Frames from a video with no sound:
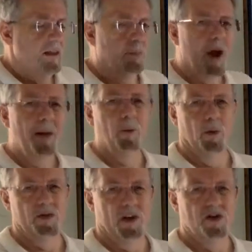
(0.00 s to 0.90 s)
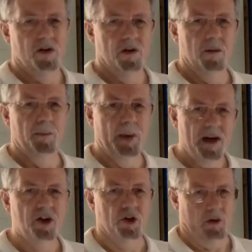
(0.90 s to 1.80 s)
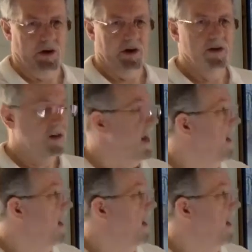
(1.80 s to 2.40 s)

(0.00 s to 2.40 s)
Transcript: The problem with this picture is